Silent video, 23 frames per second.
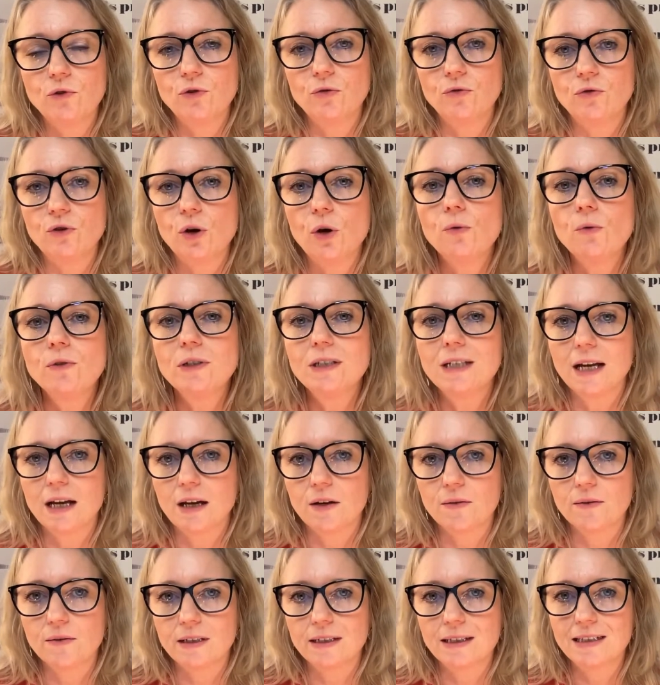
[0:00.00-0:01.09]
note
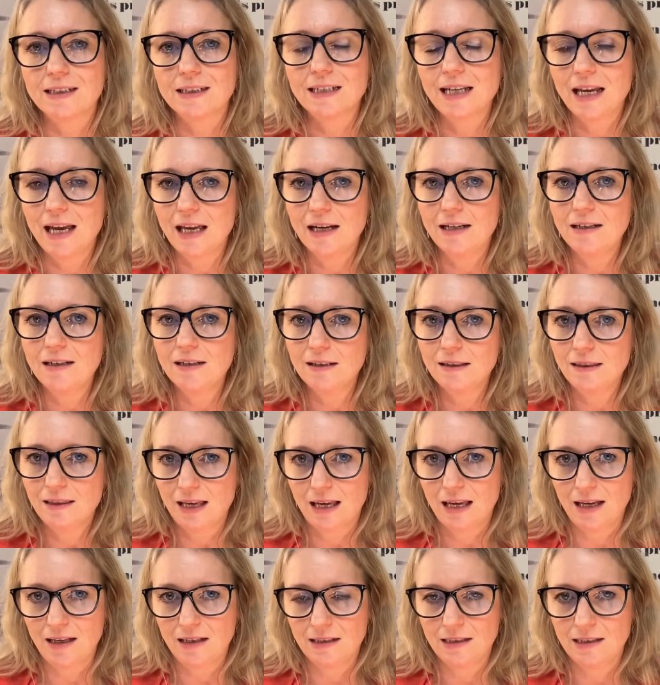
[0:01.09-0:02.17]
down 10
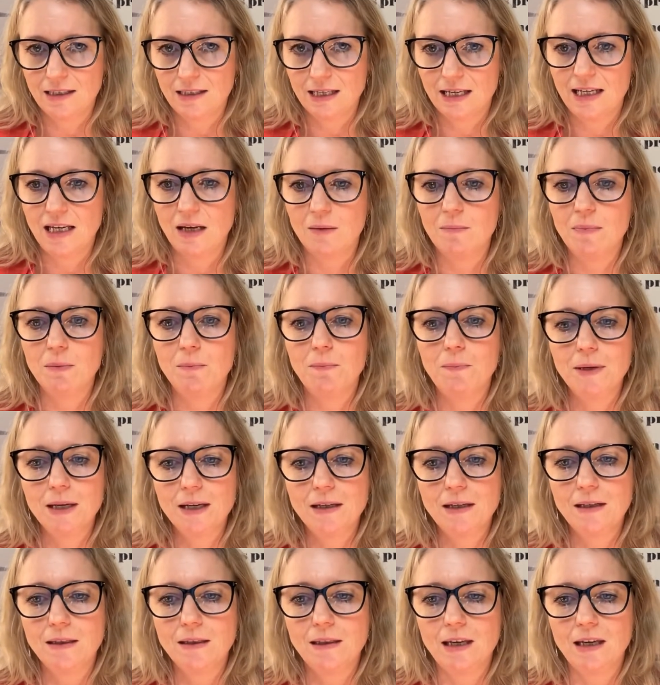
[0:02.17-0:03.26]
things. It can be
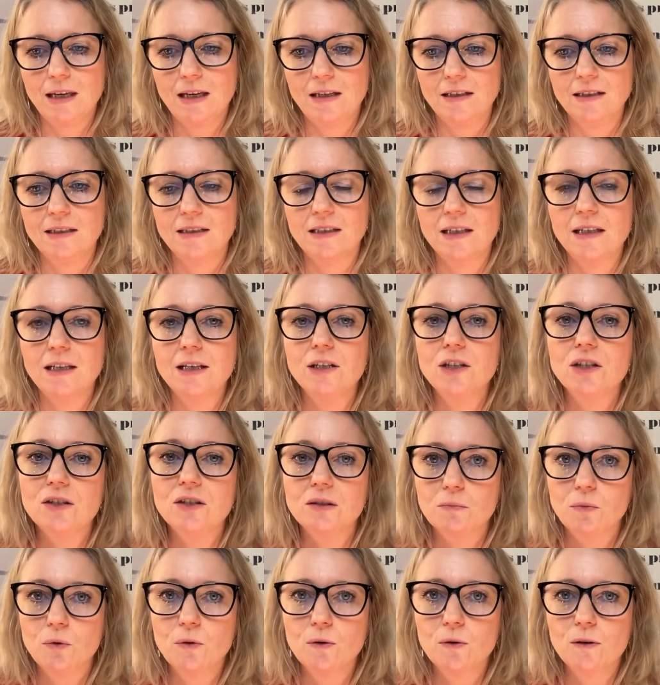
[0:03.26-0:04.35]
big things,
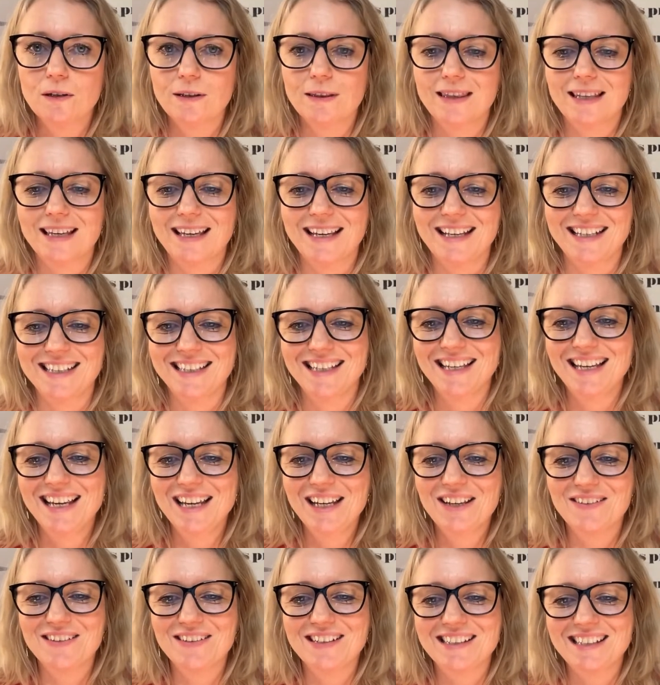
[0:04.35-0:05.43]
smaller things.
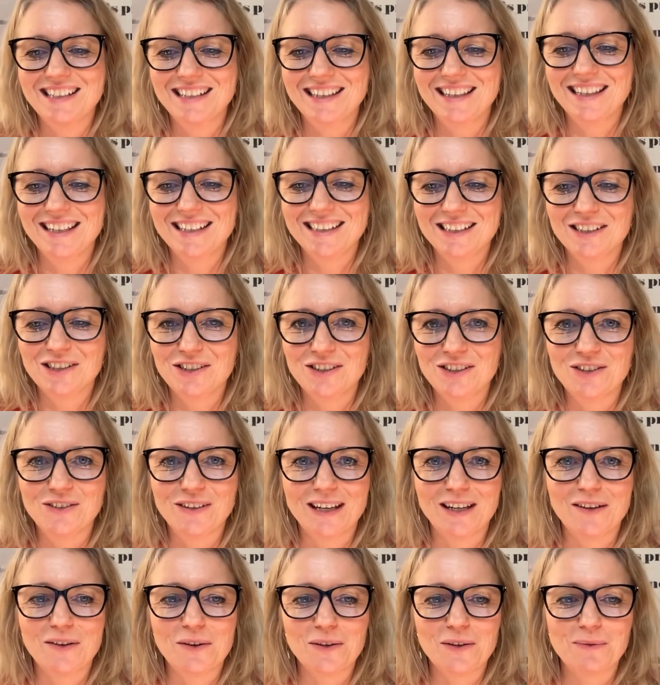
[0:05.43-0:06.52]
Christine thinks I should
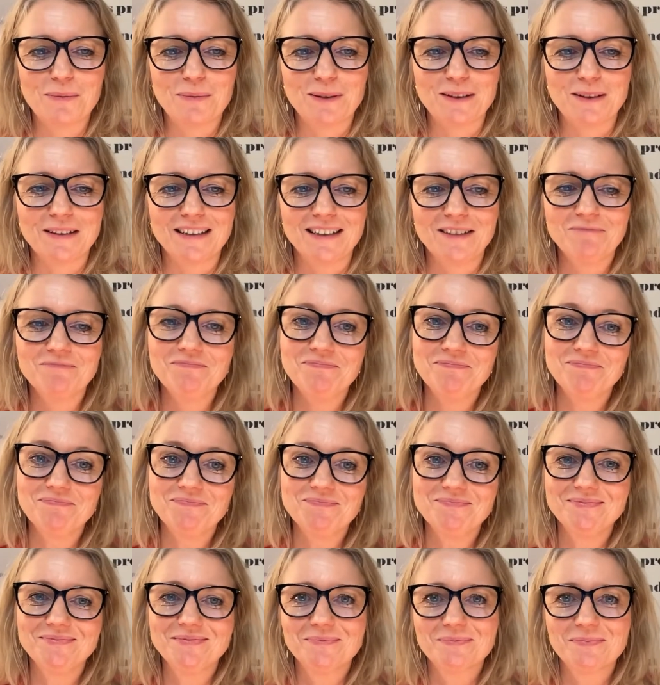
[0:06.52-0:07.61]
try gospel.
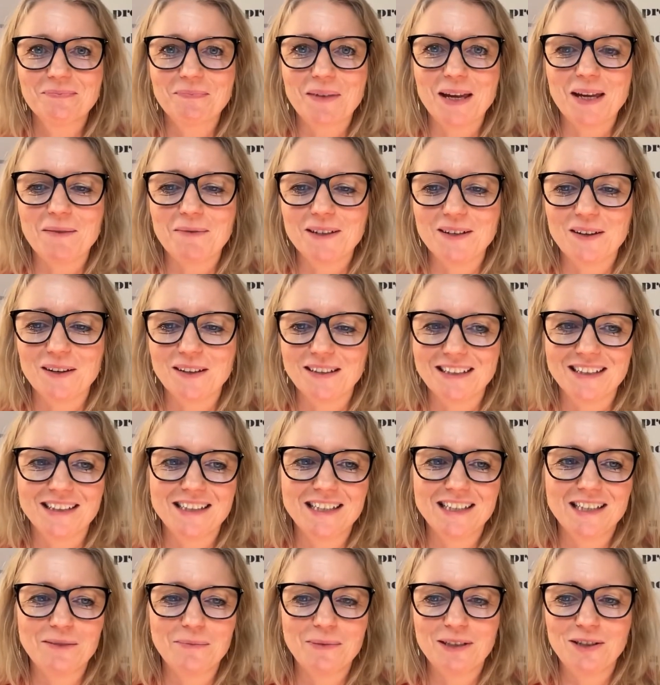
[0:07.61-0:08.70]
Maybe not. It's
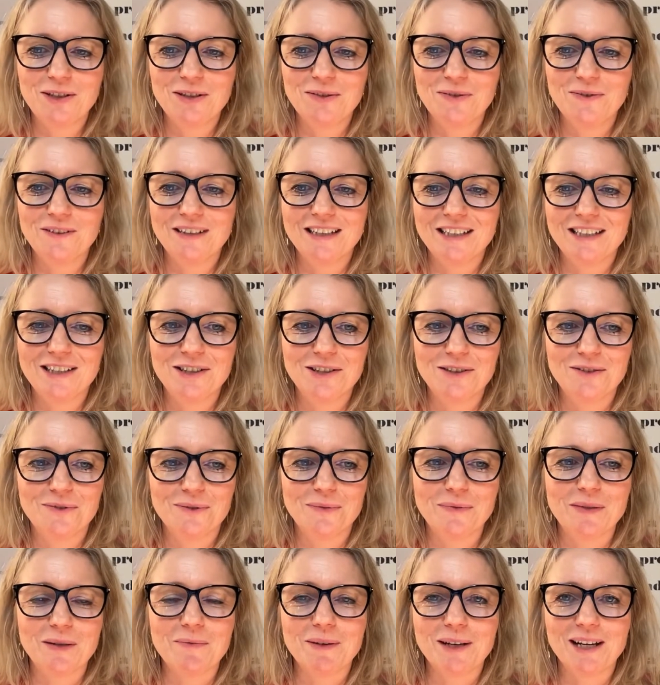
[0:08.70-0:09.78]
a little bit too religious for
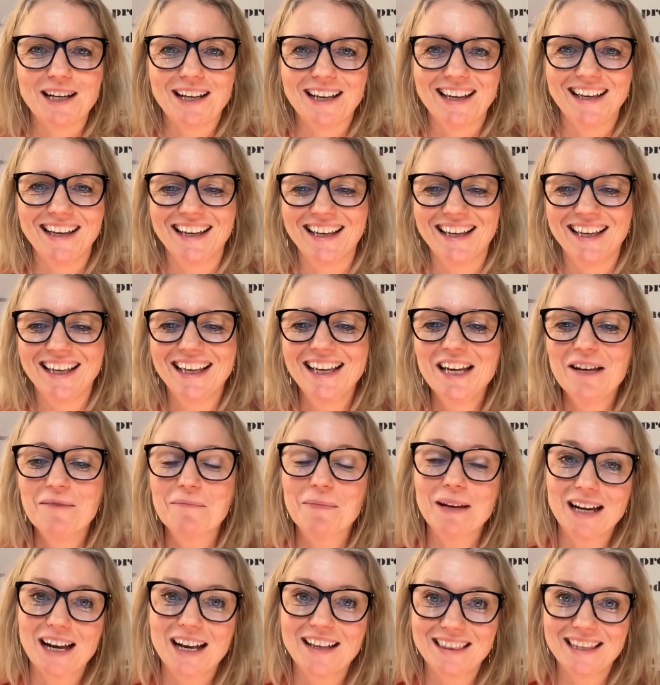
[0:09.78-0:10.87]
me, but
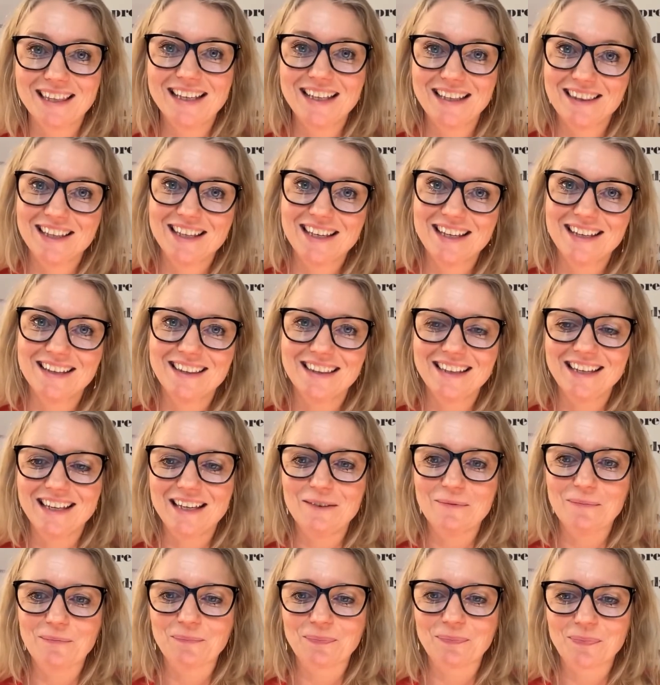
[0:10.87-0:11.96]
but I think
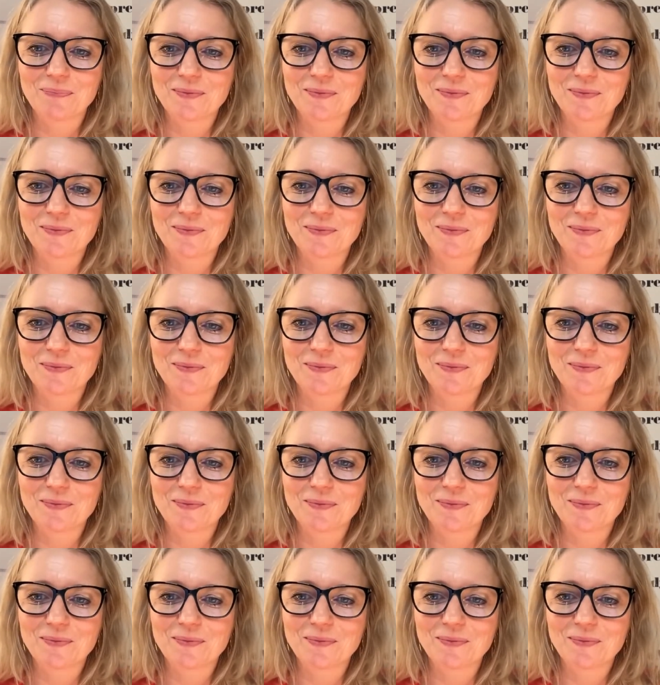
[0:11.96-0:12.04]
the